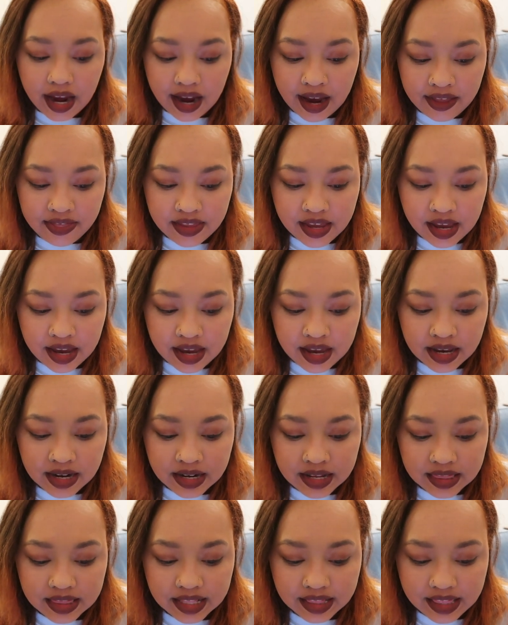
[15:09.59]
And
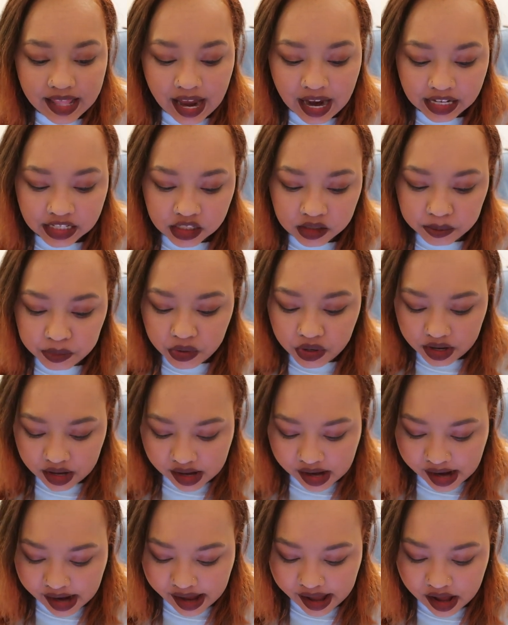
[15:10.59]
then the last book
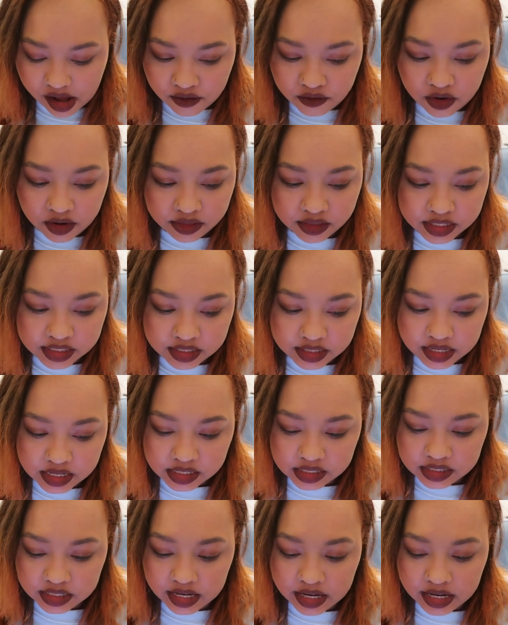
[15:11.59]
I have on this list